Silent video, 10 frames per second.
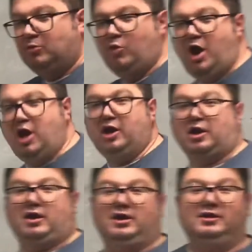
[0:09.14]

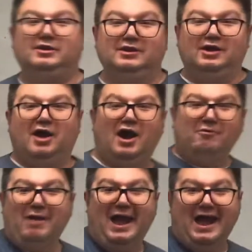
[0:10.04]
work. All
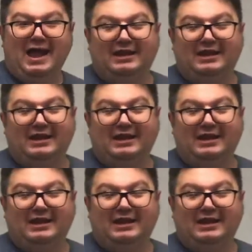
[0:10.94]
right,